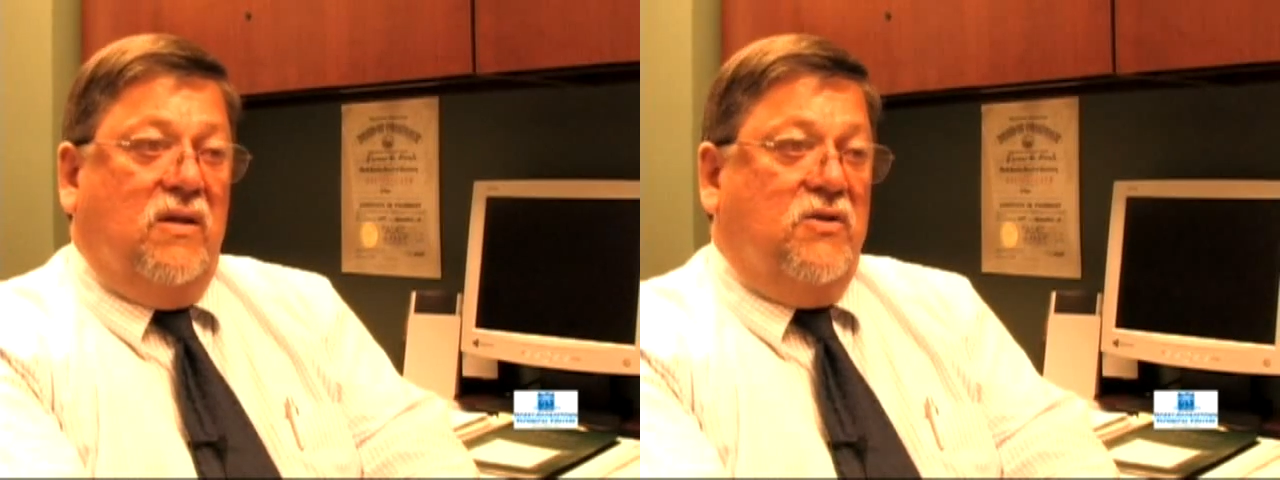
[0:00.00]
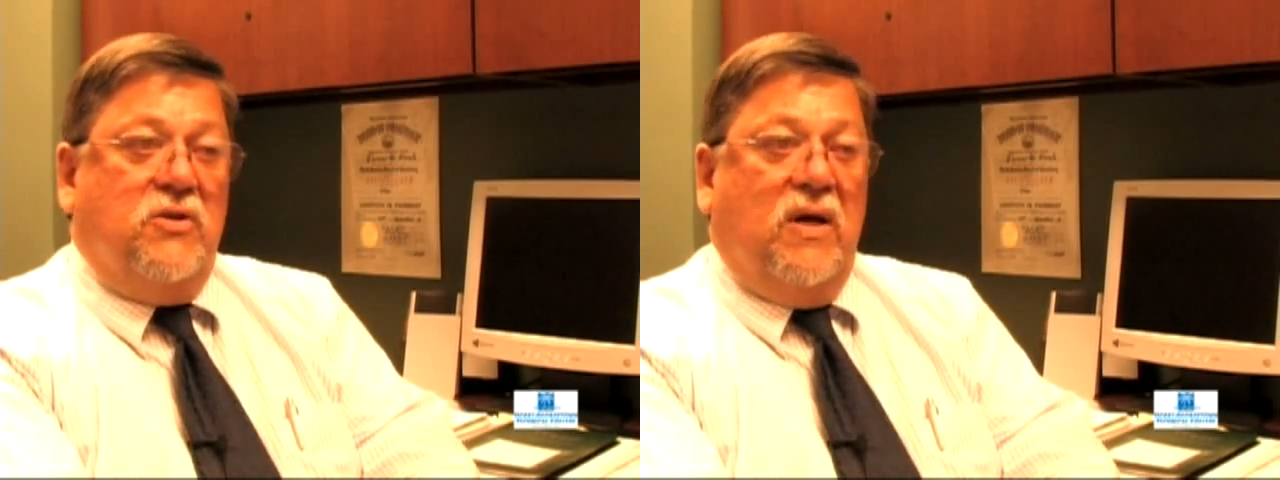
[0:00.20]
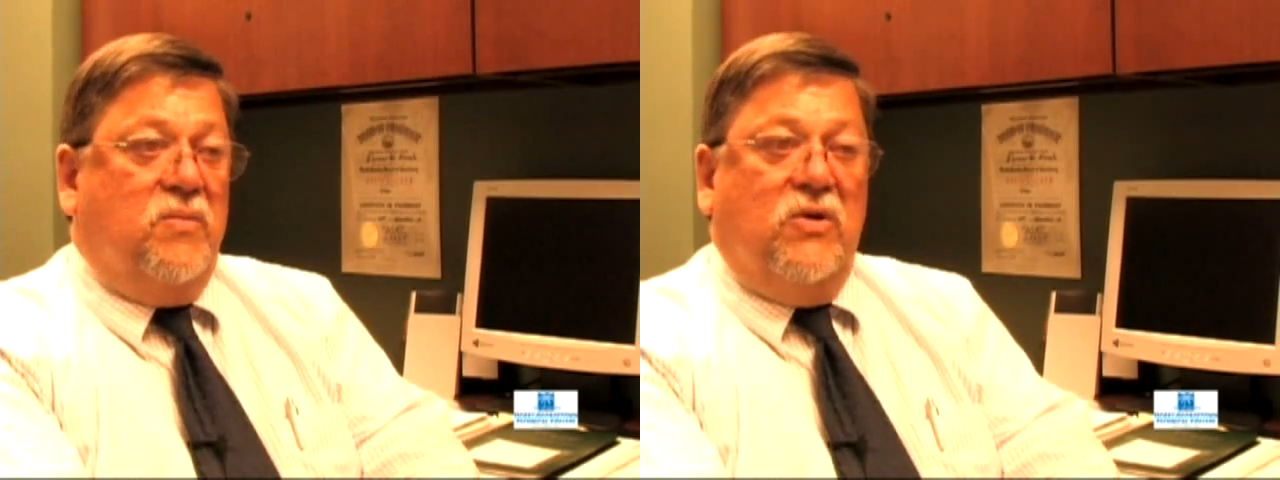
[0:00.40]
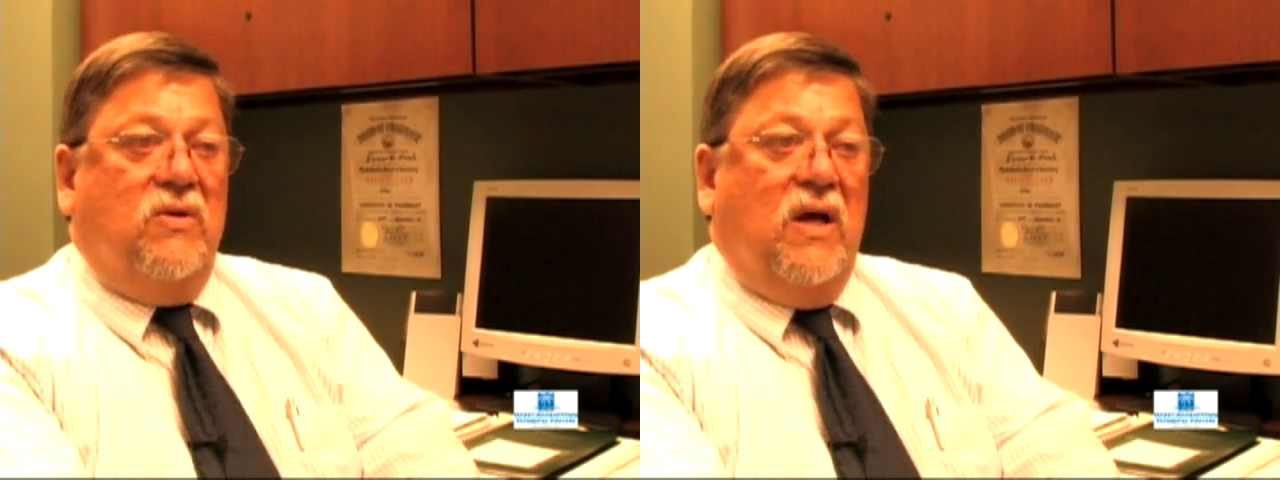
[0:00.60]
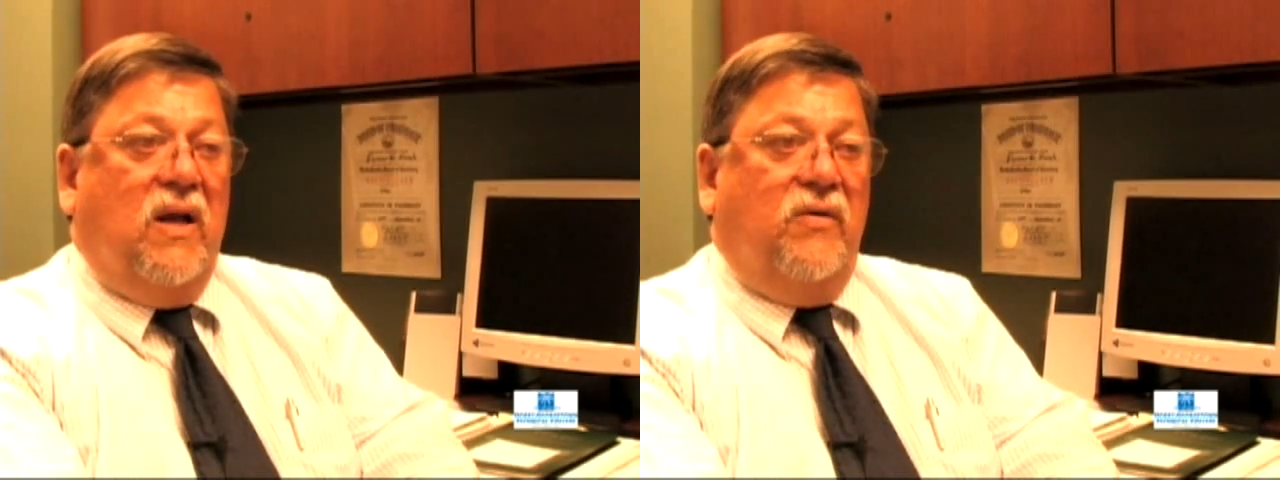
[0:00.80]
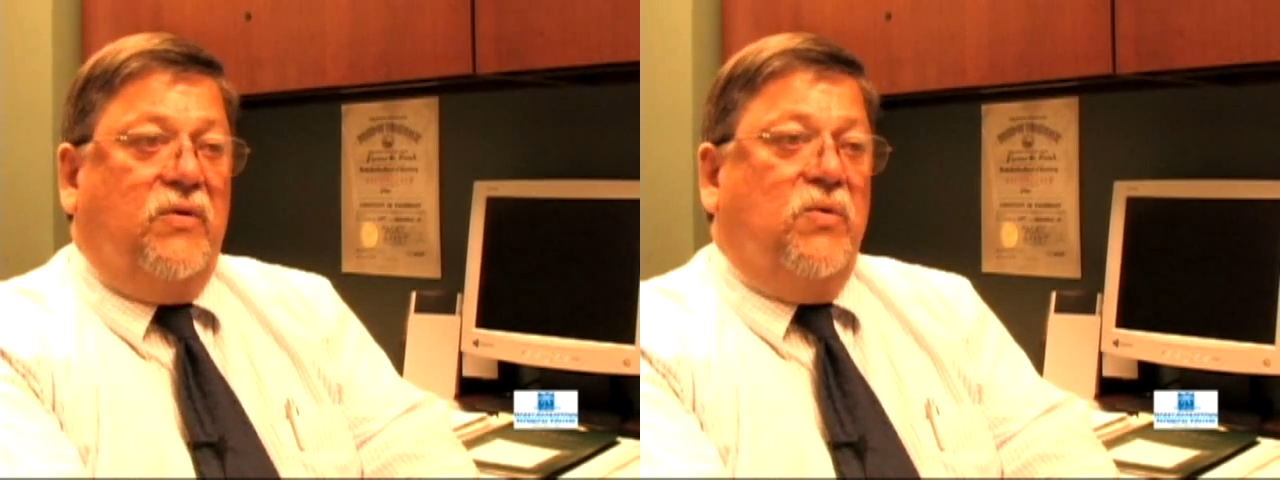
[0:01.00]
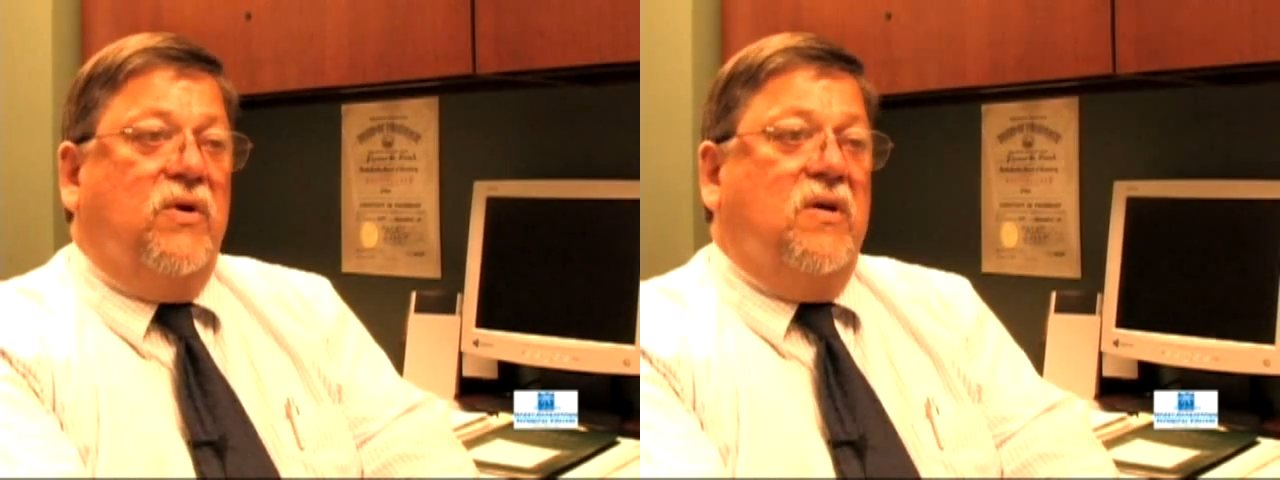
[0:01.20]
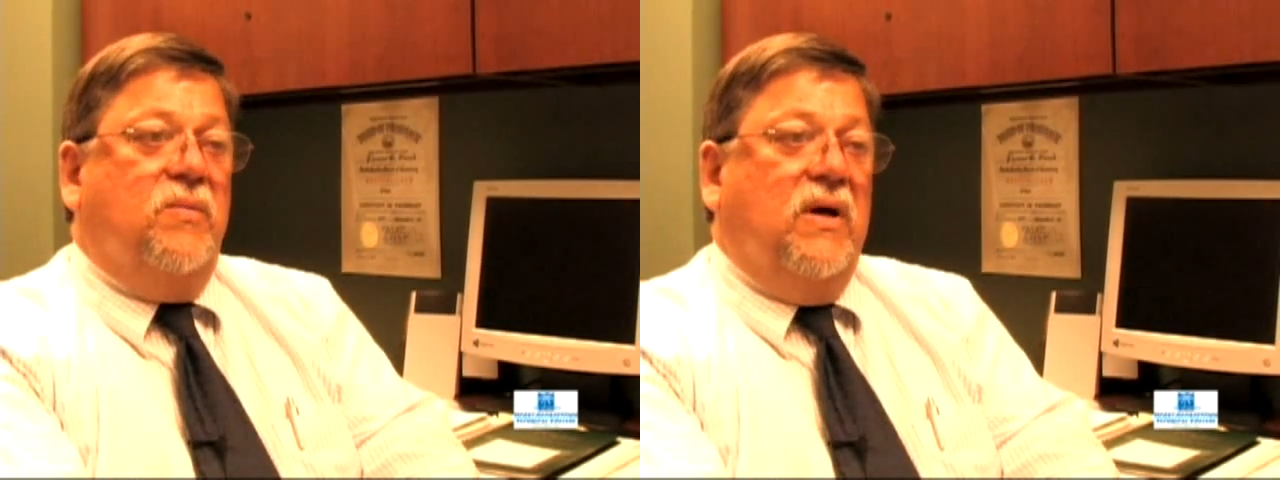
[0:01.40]
the job do not have to
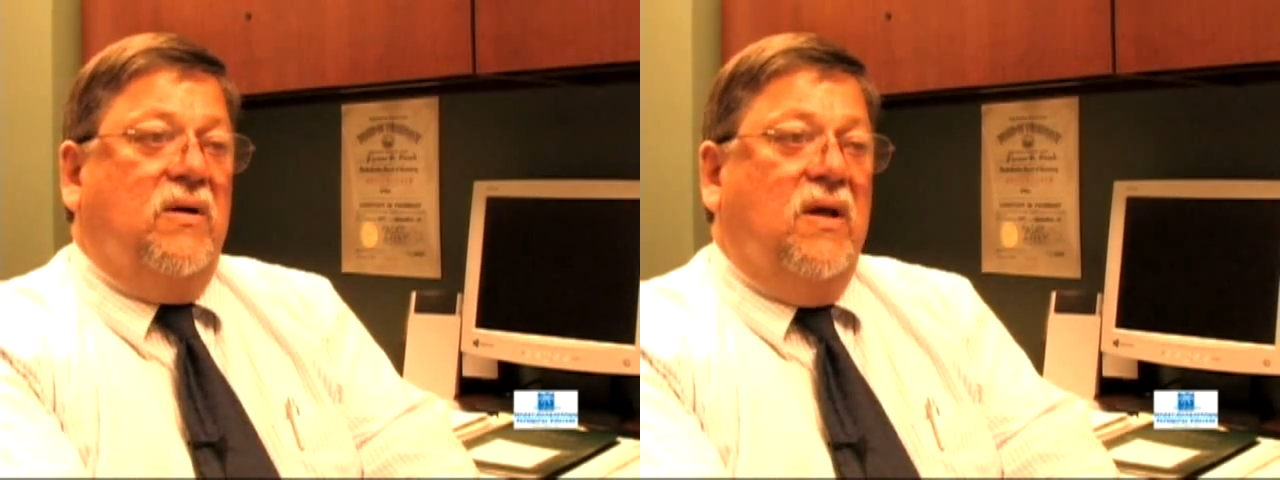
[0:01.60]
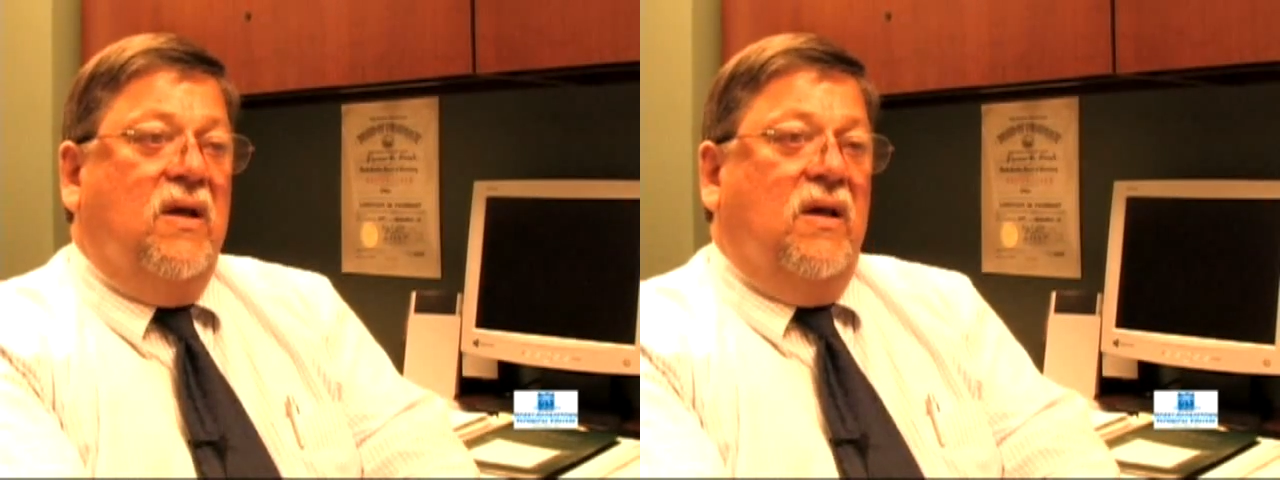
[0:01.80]
worry about